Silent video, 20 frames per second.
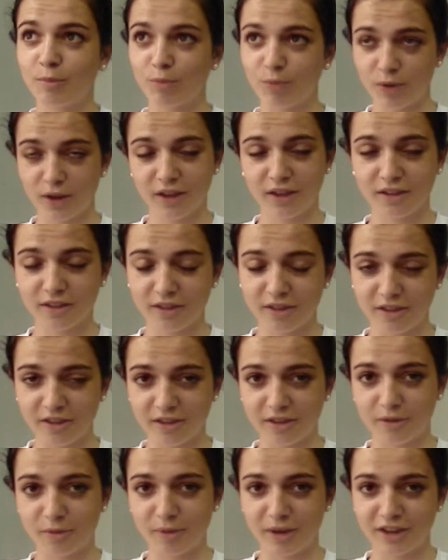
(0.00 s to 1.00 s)
bring
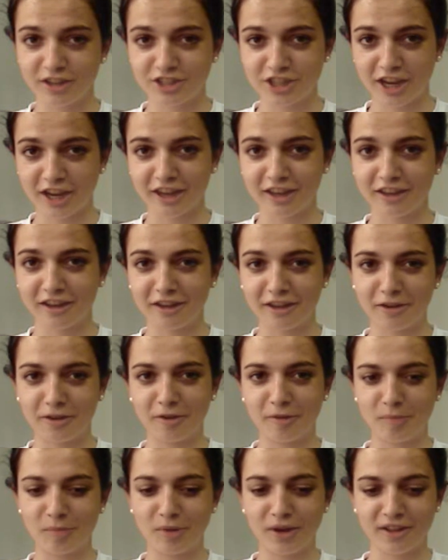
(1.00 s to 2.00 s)
a rain jacket and
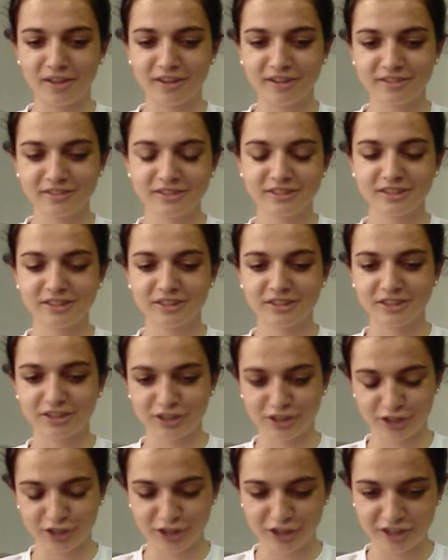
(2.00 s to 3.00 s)
an umbrella.
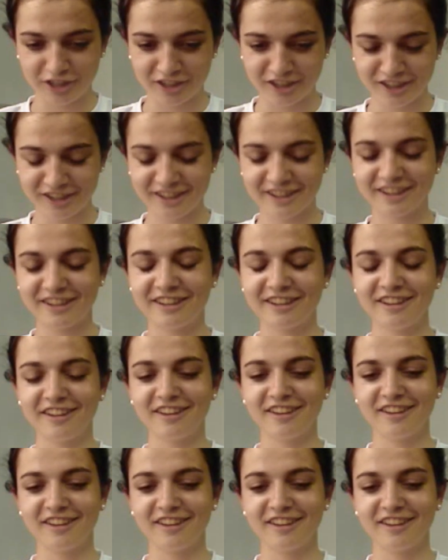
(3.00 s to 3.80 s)
You're going to need it.